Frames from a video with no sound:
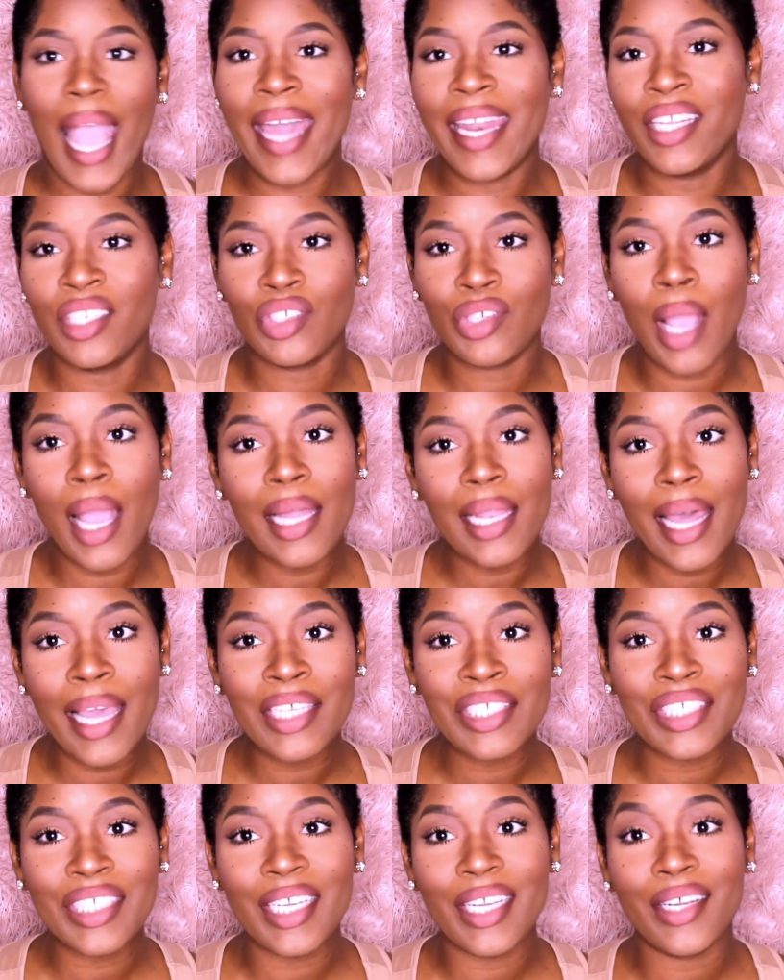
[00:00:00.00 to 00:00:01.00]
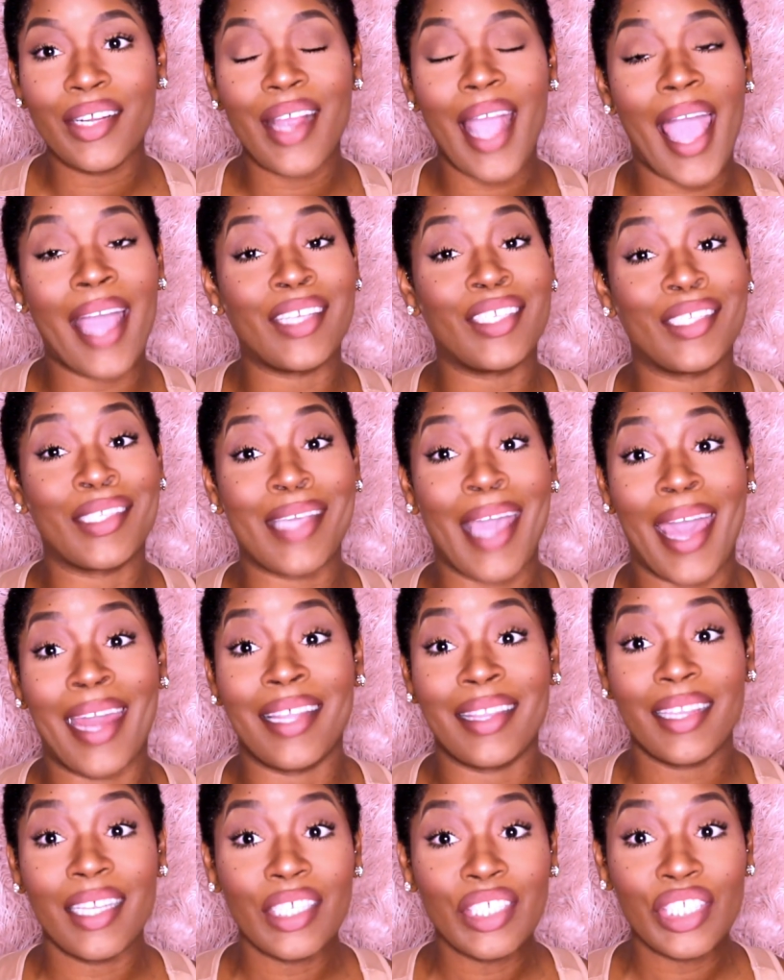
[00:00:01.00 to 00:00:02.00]
I didn't try it last year. I just
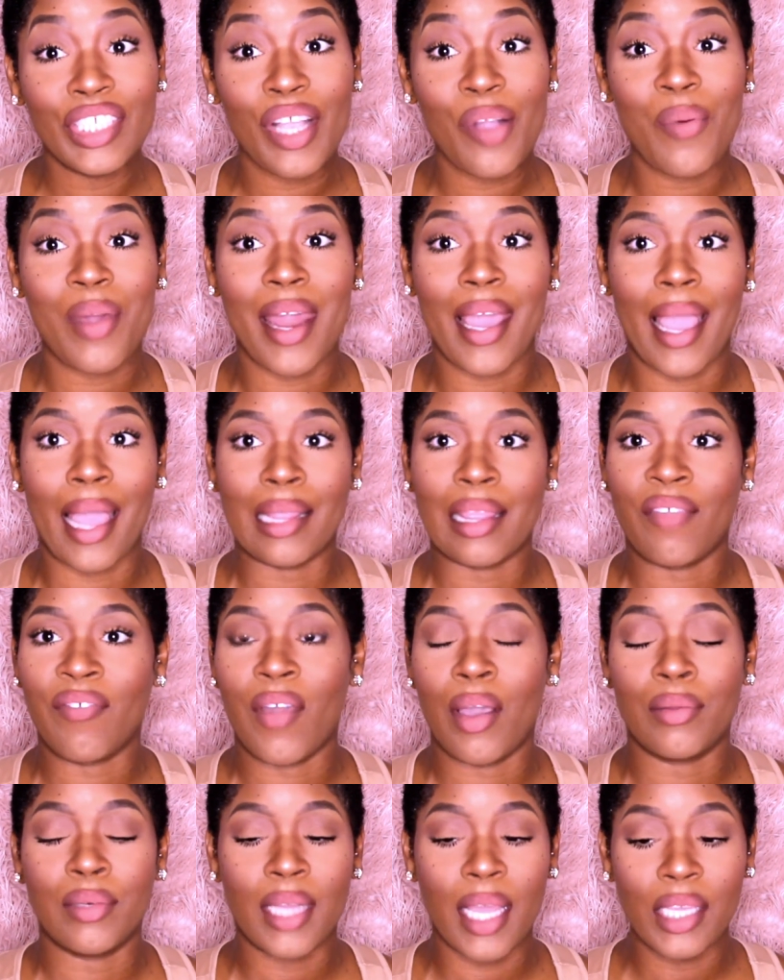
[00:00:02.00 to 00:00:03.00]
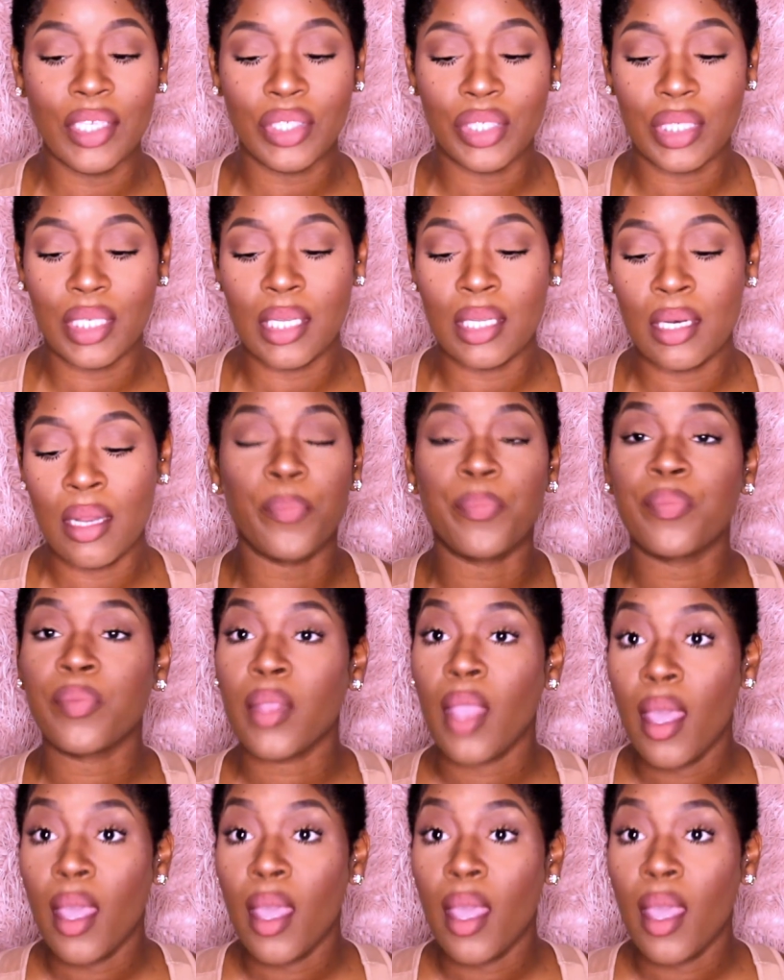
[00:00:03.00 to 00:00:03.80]
got it this year when I got the foundation.